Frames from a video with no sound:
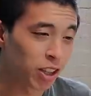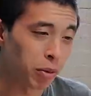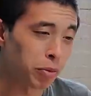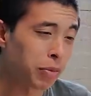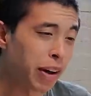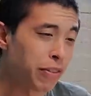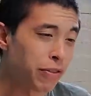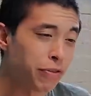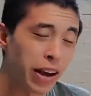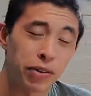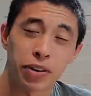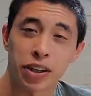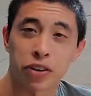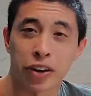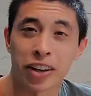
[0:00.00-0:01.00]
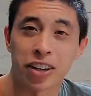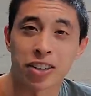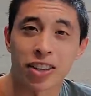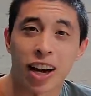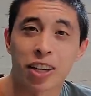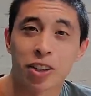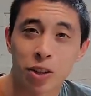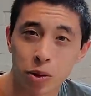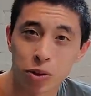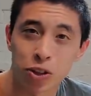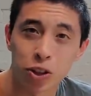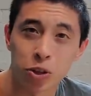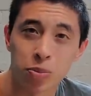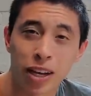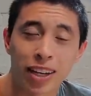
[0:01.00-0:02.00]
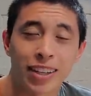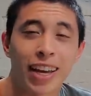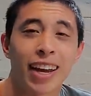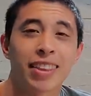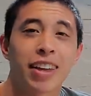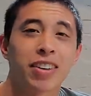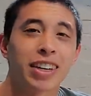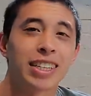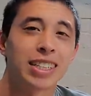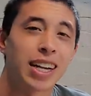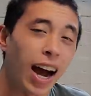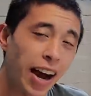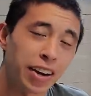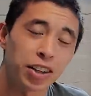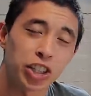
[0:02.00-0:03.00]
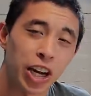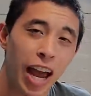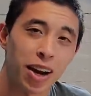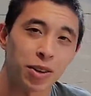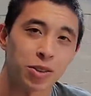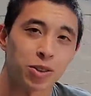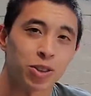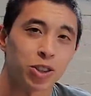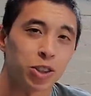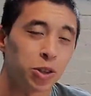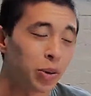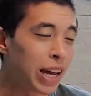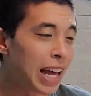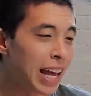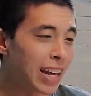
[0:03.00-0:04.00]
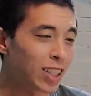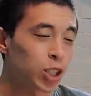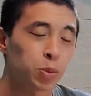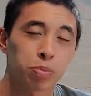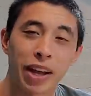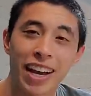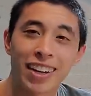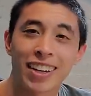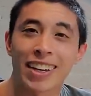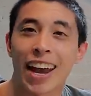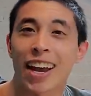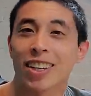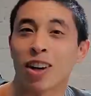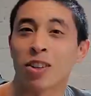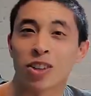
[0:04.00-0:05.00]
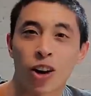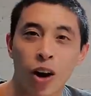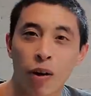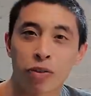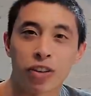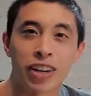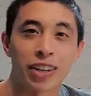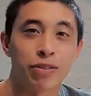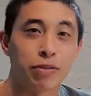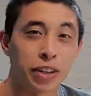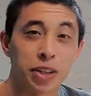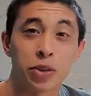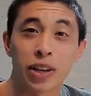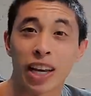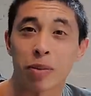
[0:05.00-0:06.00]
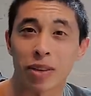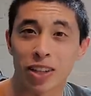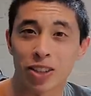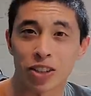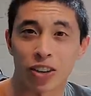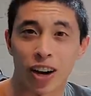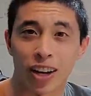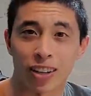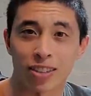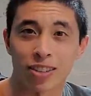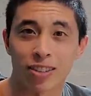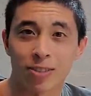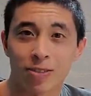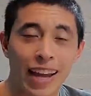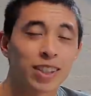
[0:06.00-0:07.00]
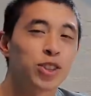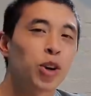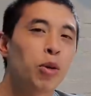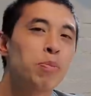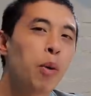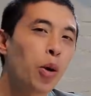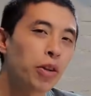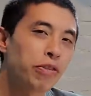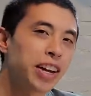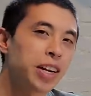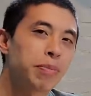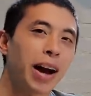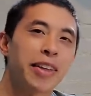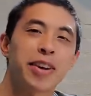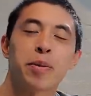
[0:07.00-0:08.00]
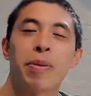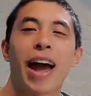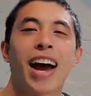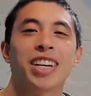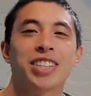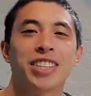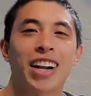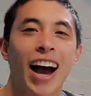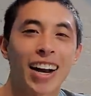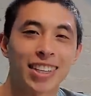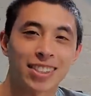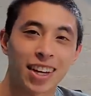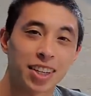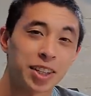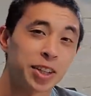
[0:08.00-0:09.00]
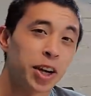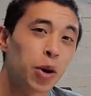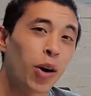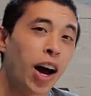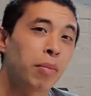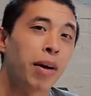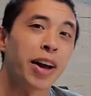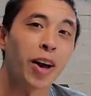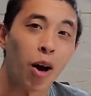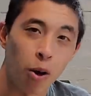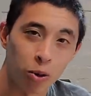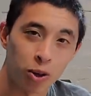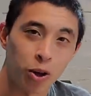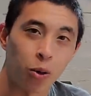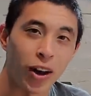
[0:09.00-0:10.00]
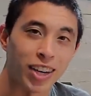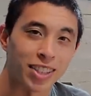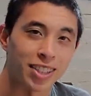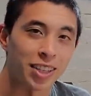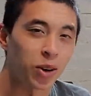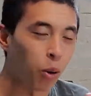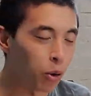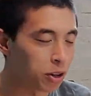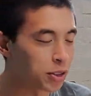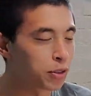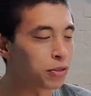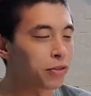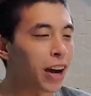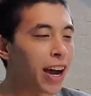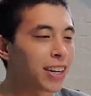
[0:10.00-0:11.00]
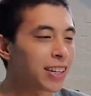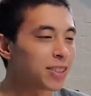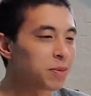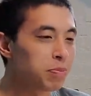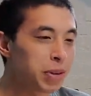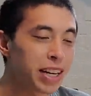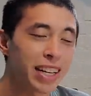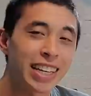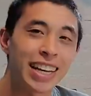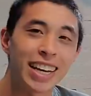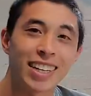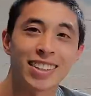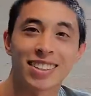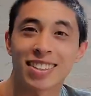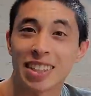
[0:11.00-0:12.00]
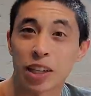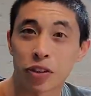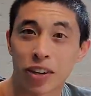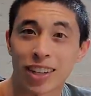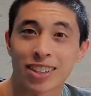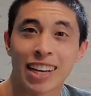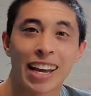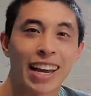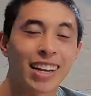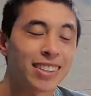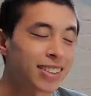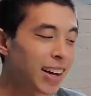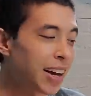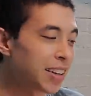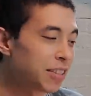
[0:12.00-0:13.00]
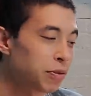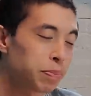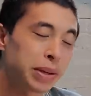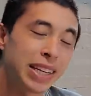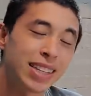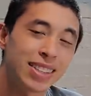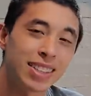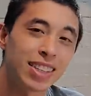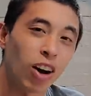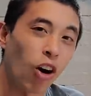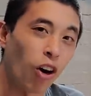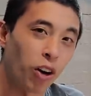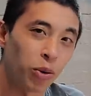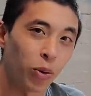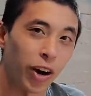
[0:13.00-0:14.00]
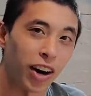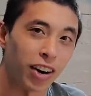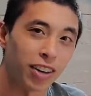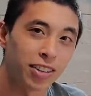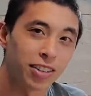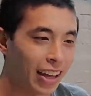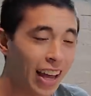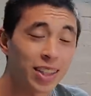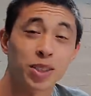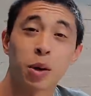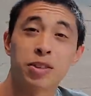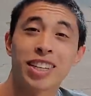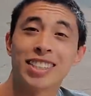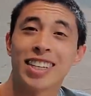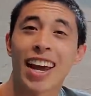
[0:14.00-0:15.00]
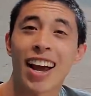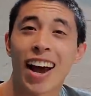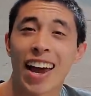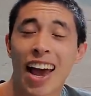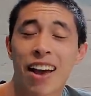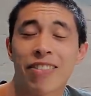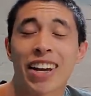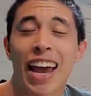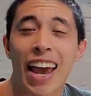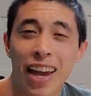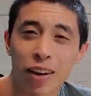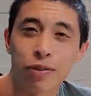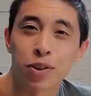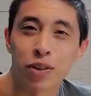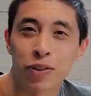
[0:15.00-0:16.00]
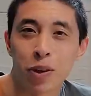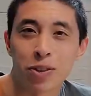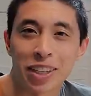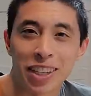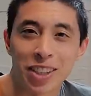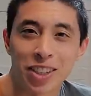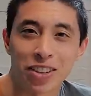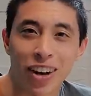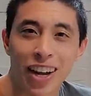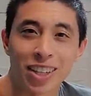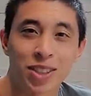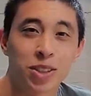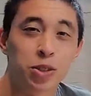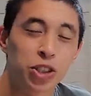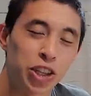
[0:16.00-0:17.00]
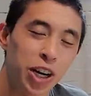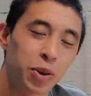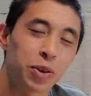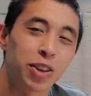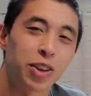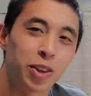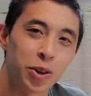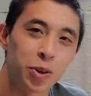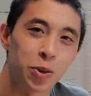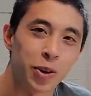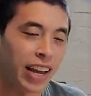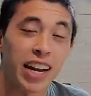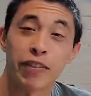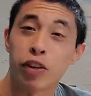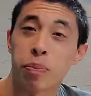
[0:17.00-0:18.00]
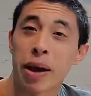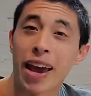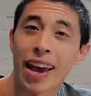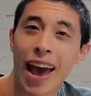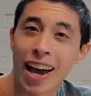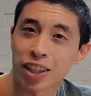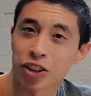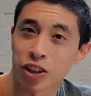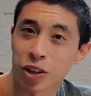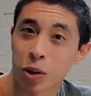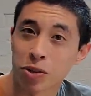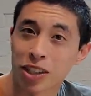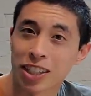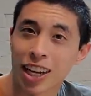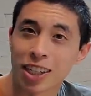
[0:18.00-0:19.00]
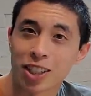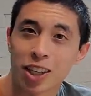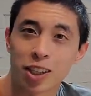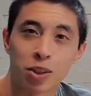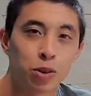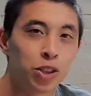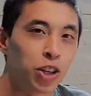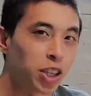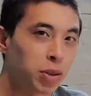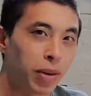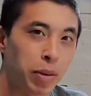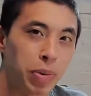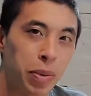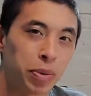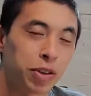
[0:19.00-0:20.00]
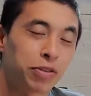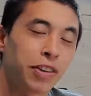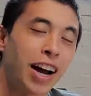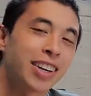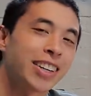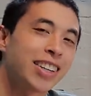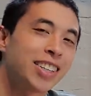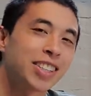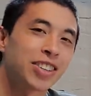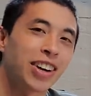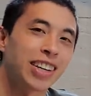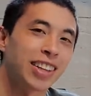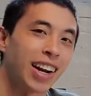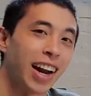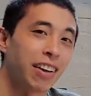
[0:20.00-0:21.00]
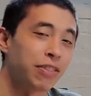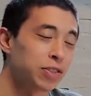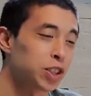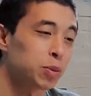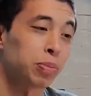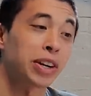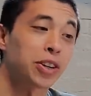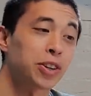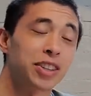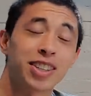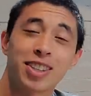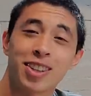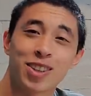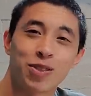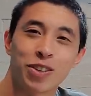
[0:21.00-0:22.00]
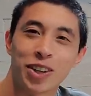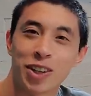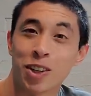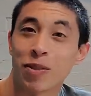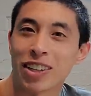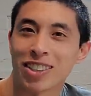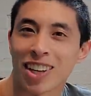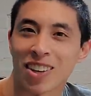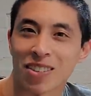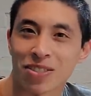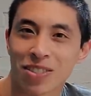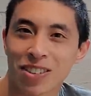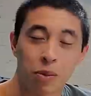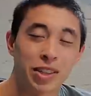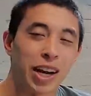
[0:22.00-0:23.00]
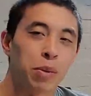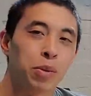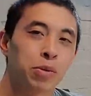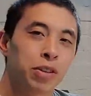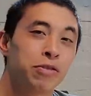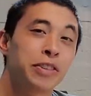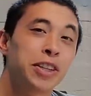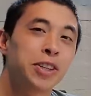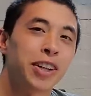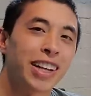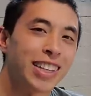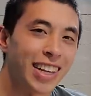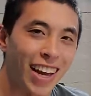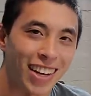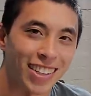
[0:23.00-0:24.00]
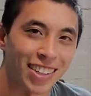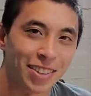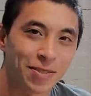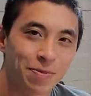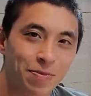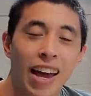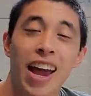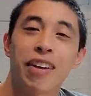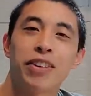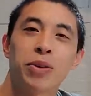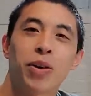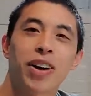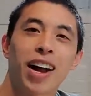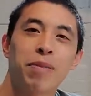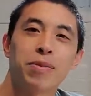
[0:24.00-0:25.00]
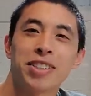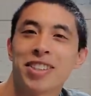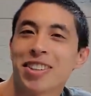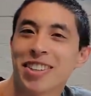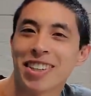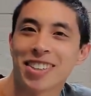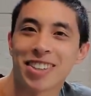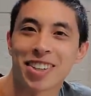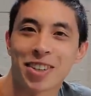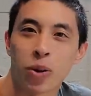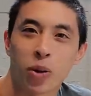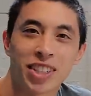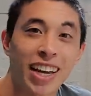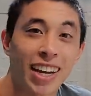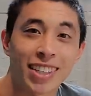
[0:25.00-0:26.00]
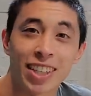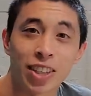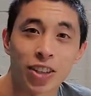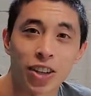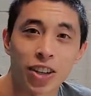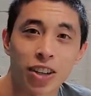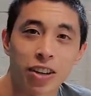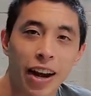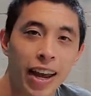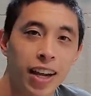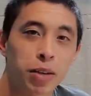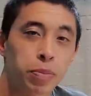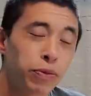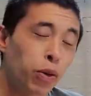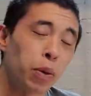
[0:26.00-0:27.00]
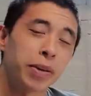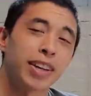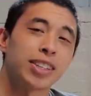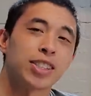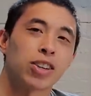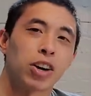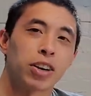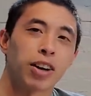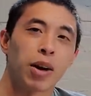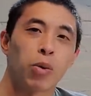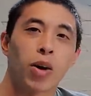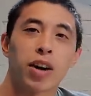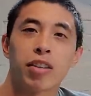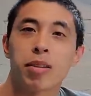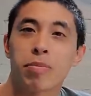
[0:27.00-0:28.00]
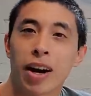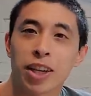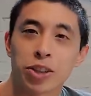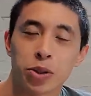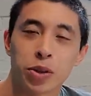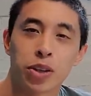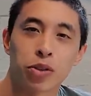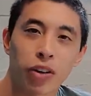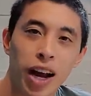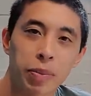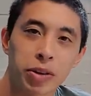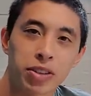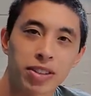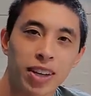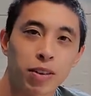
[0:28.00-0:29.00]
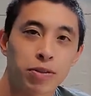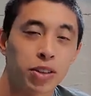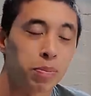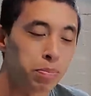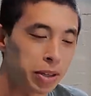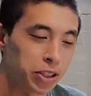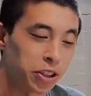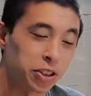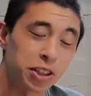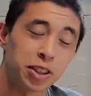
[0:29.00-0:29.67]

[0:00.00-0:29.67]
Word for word: some of my favorite creators on YouTube dedicate their entire channels to explaining and uncovering video game Easter eggs. And so motivated by their passion, I decided to go on my own quest in order to find as many hidden secrets inside of PC hardware. And so today I have a handful of those Easter eggs to share with you. And if you pay extra close attention, you just might be able to find an Easter egg that I've sprinkled into this video myself, which I will reveal at the end. Hey everyone, I'm Mr. Yeester, your tech tinkerer, and before we get started, I want to remind you to grab yourself some Mr.